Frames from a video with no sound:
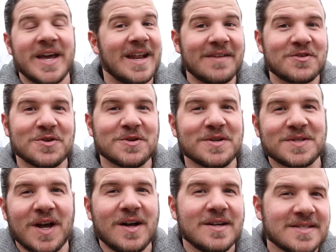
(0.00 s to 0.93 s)
And after it was
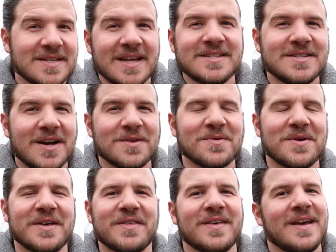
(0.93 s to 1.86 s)
all said and done
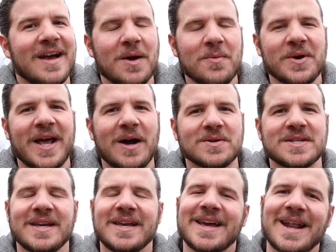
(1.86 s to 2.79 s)
with, I went
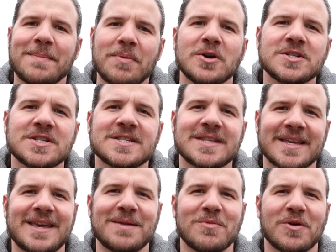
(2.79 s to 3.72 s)
out and I purchased that
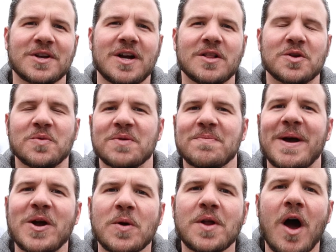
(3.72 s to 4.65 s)
Game Boy Color with
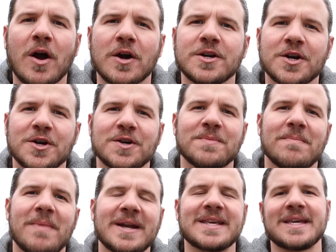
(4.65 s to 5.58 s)
my own hard-earned
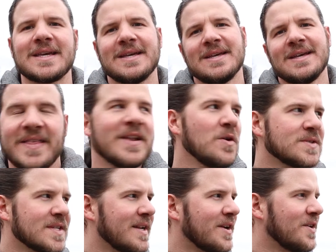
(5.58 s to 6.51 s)
money. And that whole
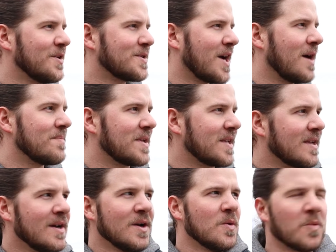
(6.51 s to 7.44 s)
scenario taught me
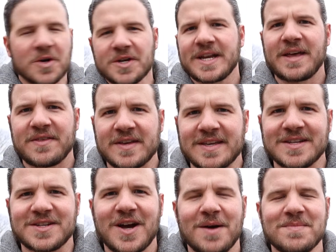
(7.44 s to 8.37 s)
work ethic.
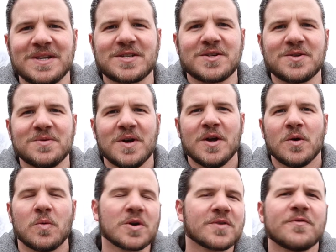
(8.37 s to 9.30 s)
It taught me to
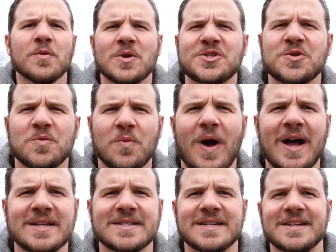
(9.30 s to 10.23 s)
work for what you
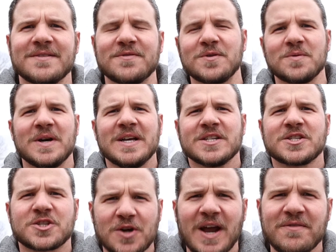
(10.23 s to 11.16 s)
want, and if you
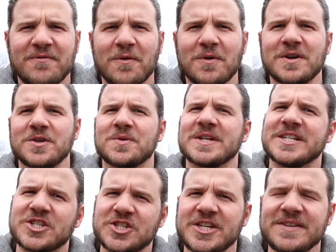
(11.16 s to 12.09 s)
strive for it, you can
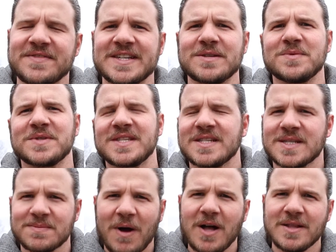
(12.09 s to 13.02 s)
achieve it. It was these
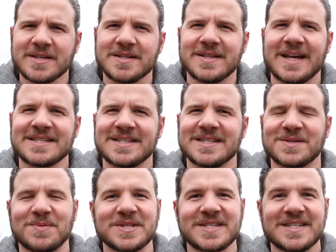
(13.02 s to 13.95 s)
small little
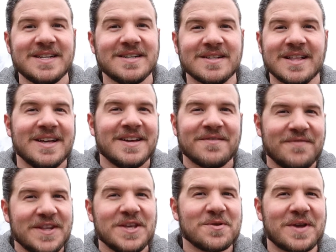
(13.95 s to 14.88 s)
lessons, but still,
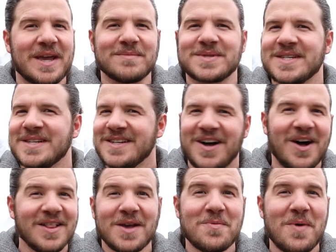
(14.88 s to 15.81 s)
video games.
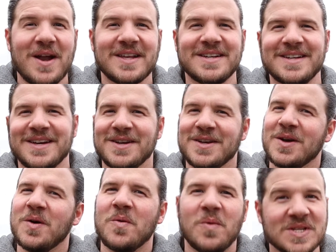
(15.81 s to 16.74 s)
All I wanted
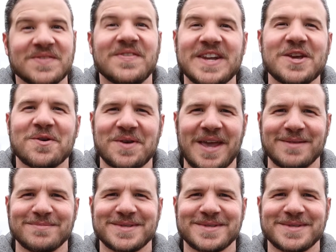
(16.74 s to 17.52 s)
was video games.